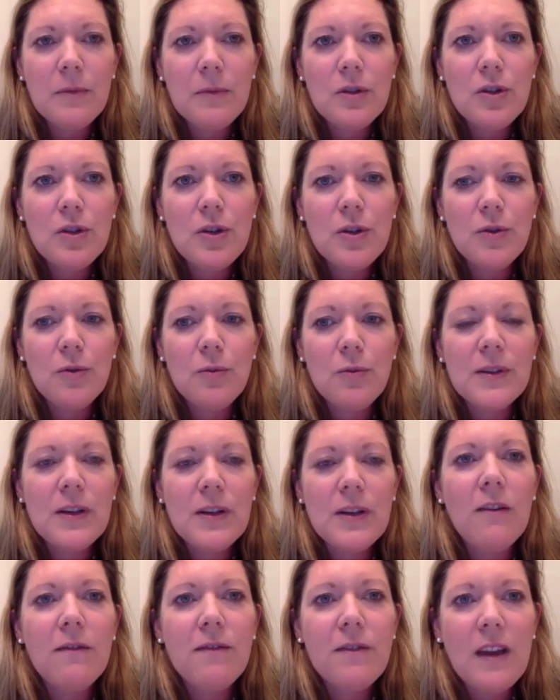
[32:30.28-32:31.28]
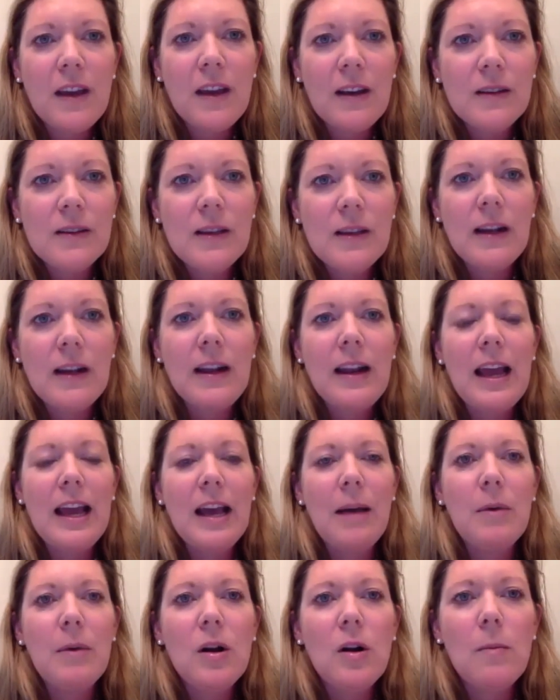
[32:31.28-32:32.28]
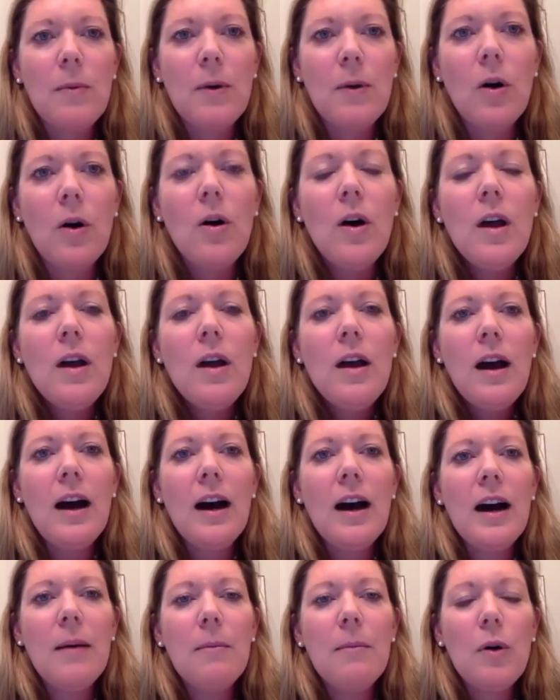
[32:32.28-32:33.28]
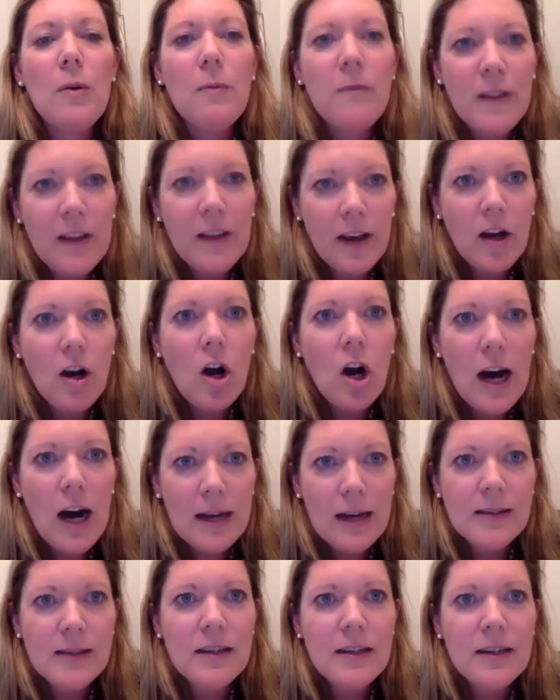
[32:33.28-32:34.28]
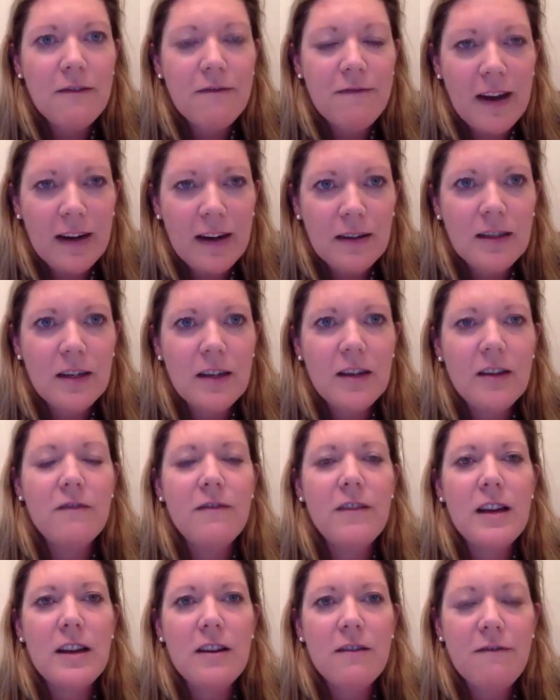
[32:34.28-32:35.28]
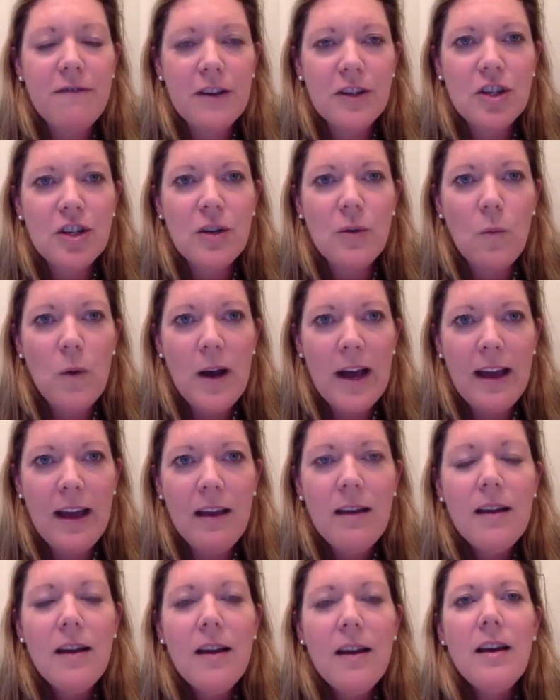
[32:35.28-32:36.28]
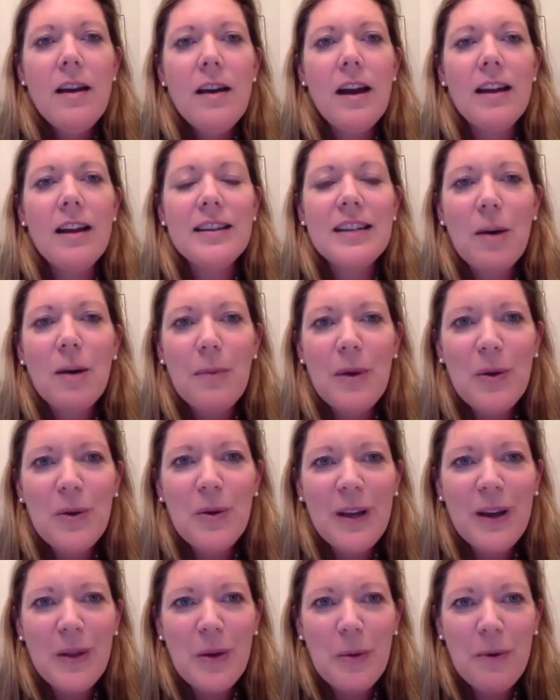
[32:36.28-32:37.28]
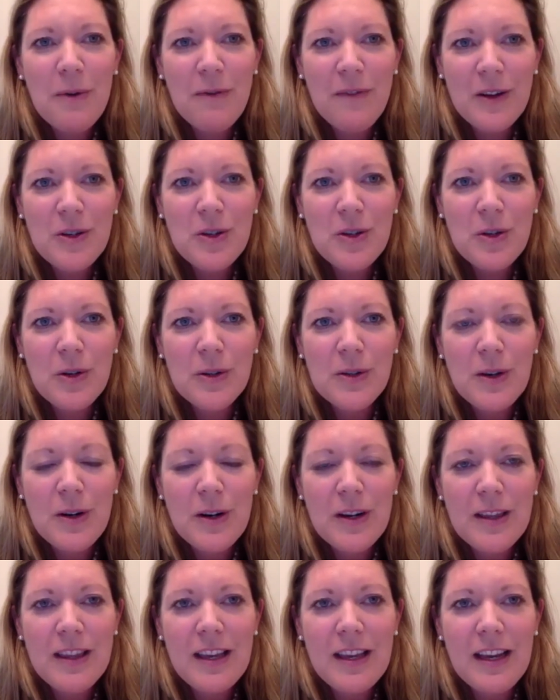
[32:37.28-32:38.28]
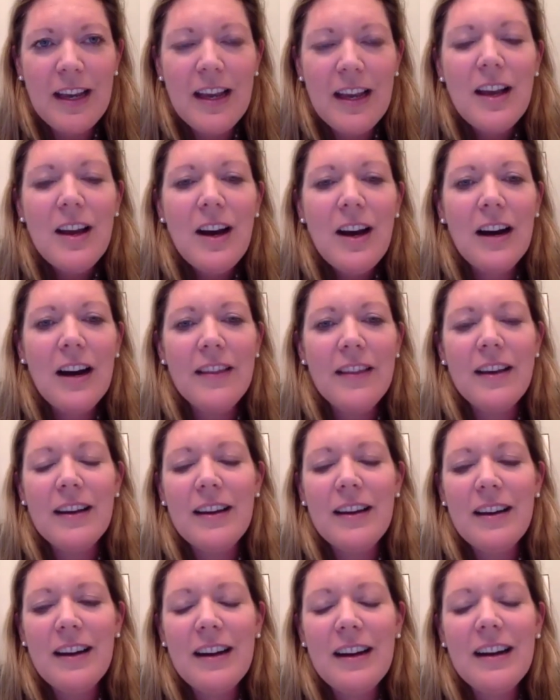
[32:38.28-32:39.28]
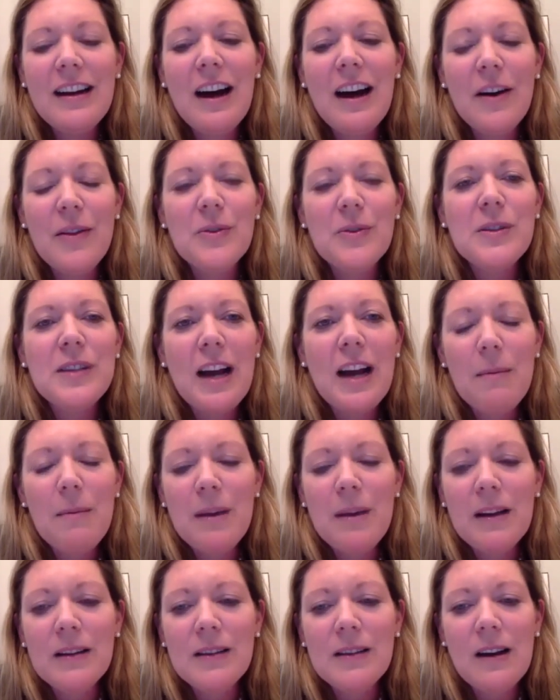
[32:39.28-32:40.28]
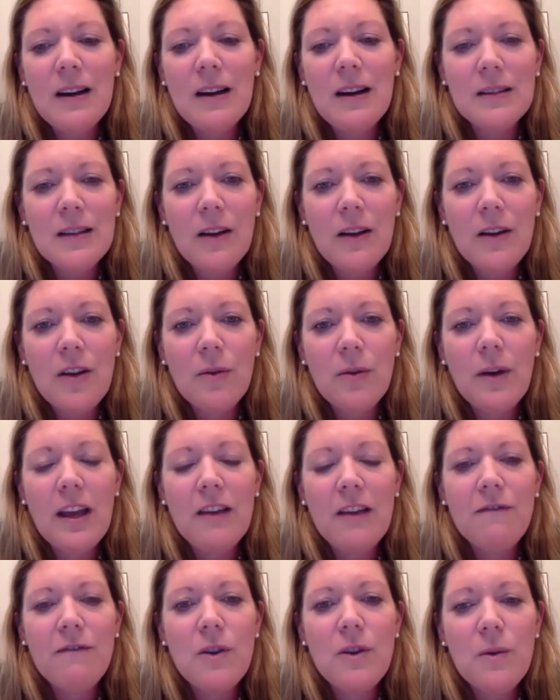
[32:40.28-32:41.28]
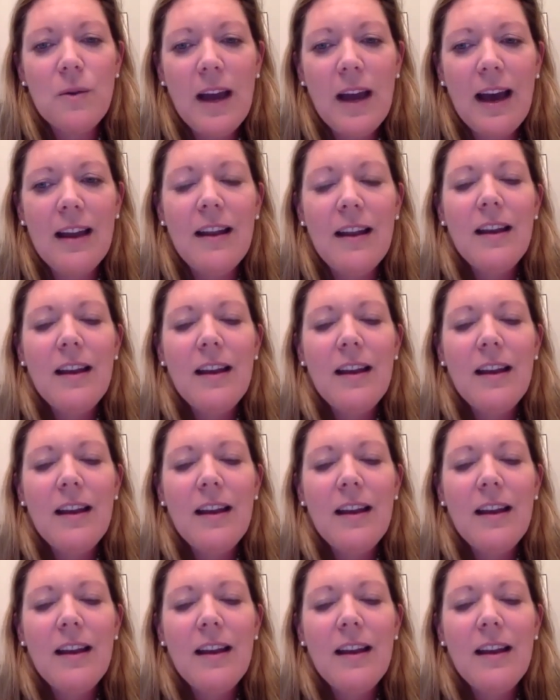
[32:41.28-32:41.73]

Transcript: to resolve things in an amicable, hopefully cost-effective and efficient way. And tell me who the other professionals are on the other side, because I'll tell you, if you get